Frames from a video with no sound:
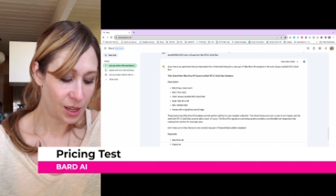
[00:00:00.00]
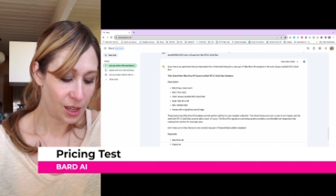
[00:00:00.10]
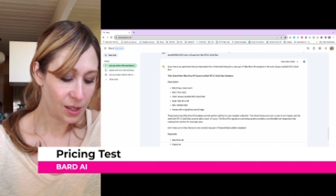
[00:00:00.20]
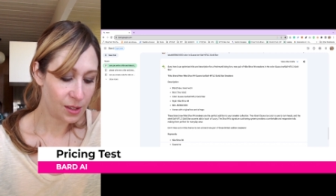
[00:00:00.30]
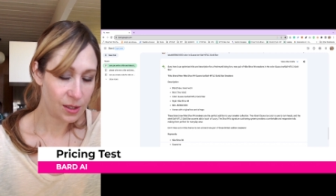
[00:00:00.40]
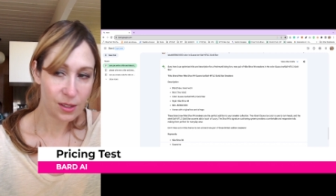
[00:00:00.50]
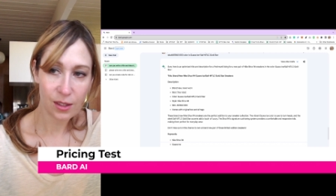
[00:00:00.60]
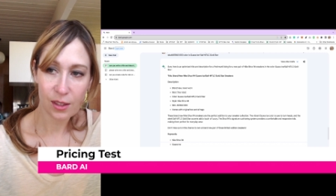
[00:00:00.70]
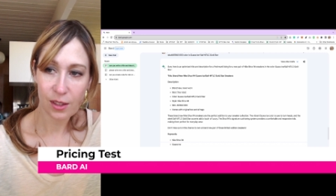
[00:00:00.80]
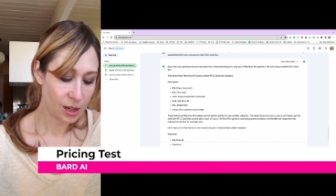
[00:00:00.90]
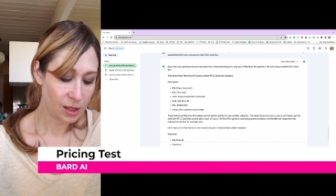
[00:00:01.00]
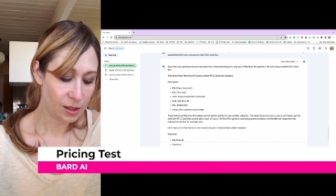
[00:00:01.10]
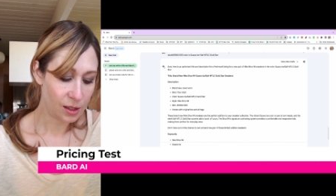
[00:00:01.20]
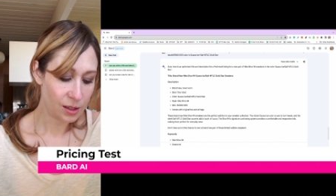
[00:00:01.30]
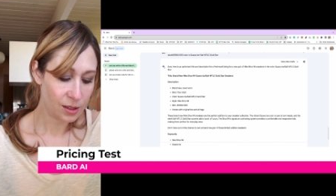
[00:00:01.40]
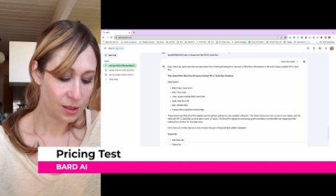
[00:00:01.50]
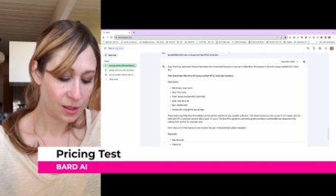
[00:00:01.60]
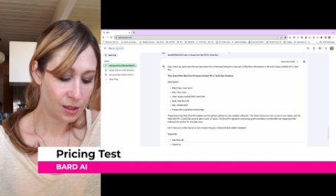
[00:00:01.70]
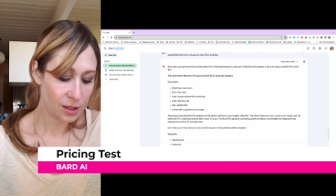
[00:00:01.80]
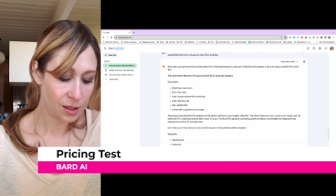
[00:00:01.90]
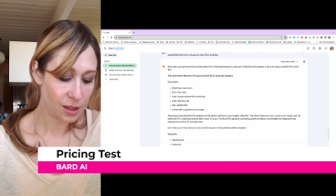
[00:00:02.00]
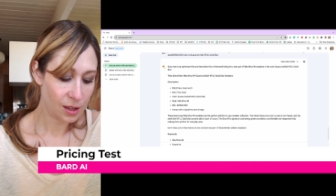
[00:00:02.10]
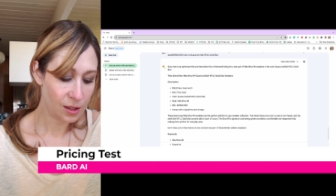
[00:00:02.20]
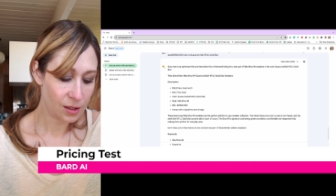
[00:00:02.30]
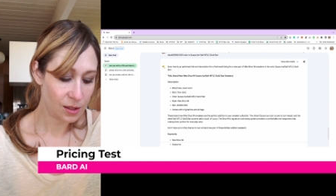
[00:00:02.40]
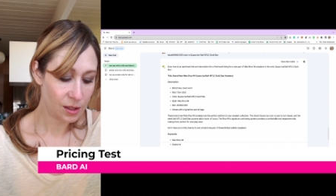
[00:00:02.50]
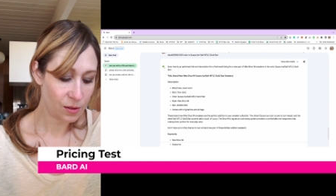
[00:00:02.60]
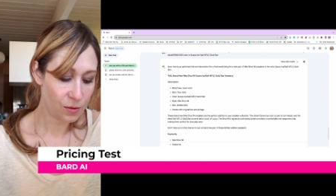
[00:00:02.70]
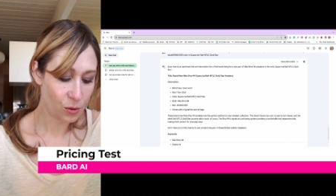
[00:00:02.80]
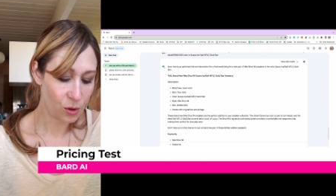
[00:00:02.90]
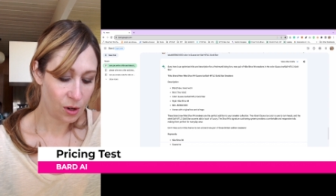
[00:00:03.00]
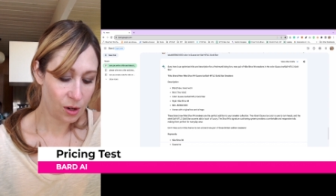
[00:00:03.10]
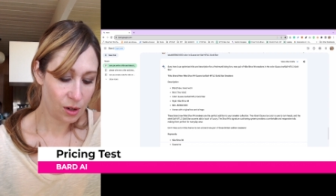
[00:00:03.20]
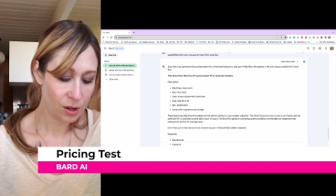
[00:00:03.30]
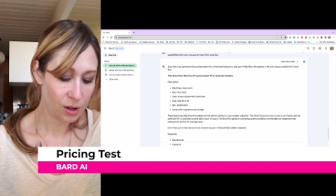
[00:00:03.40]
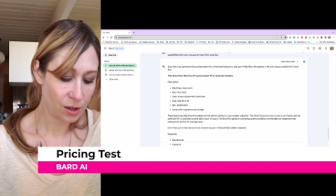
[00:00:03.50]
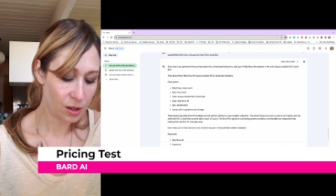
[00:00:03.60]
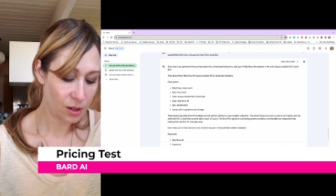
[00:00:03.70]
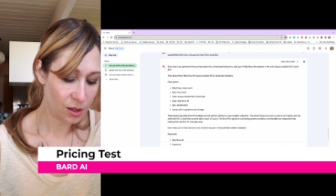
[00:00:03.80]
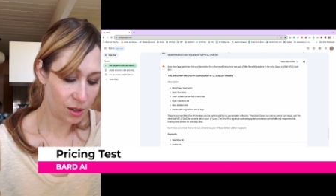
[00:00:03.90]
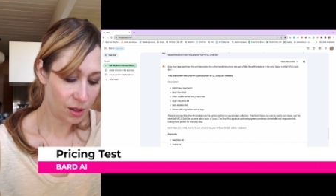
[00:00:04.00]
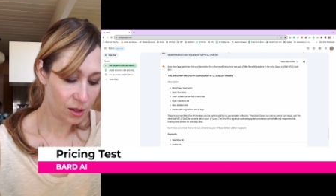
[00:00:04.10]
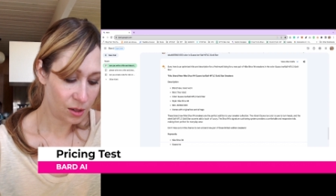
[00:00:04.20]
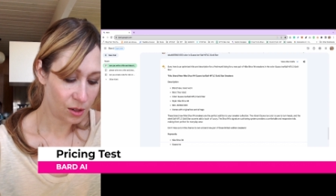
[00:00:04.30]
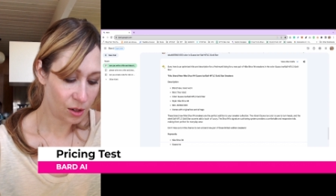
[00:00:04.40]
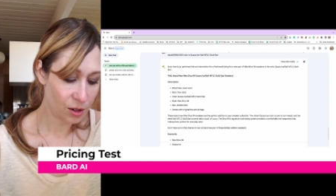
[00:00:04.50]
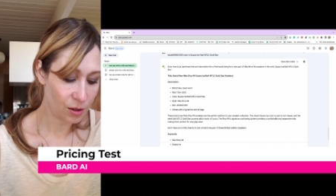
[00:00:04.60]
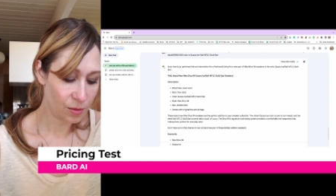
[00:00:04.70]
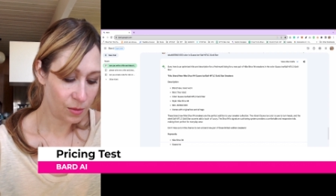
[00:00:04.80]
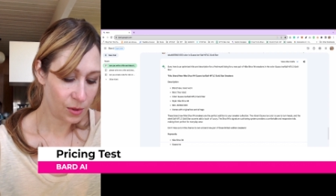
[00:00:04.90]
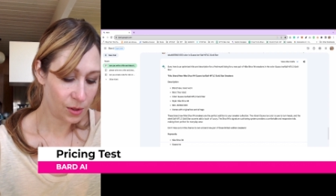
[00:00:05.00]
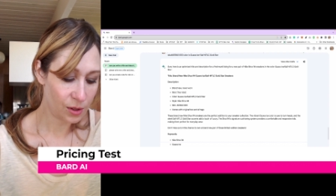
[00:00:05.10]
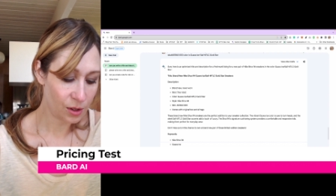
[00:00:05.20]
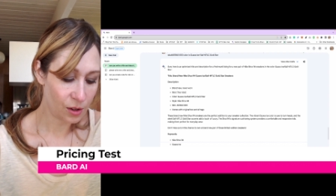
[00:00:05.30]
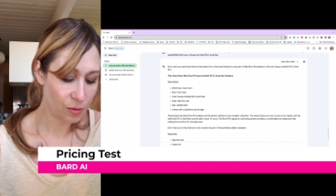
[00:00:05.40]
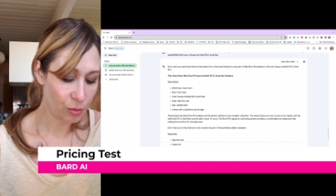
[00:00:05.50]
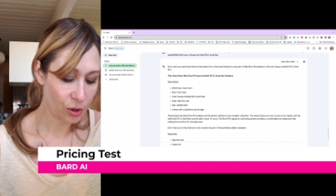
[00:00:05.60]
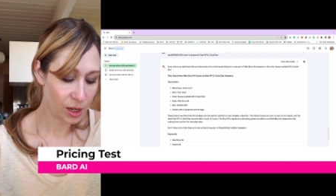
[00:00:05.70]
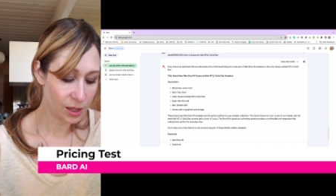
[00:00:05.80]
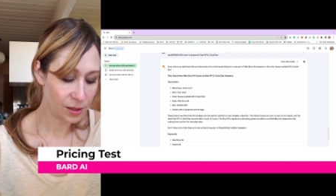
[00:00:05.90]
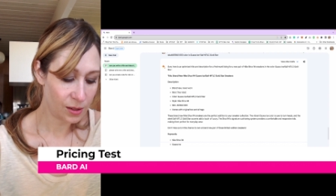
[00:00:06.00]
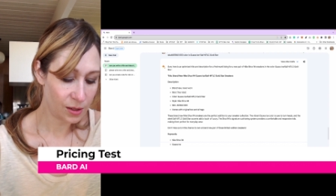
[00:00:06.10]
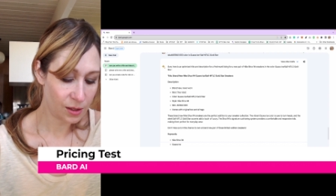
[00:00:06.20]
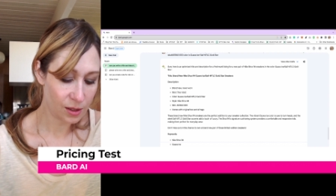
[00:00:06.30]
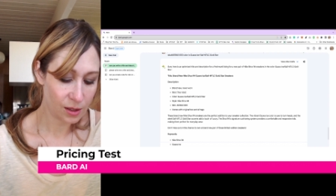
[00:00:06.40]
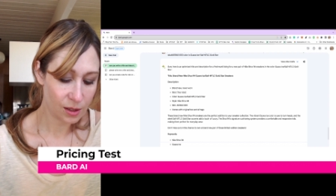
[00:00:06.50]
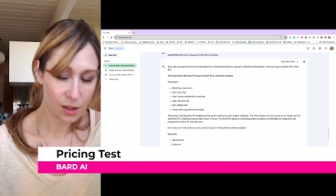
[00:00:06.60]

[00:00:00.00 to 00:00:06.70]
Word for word: these, I list these for in terms of price?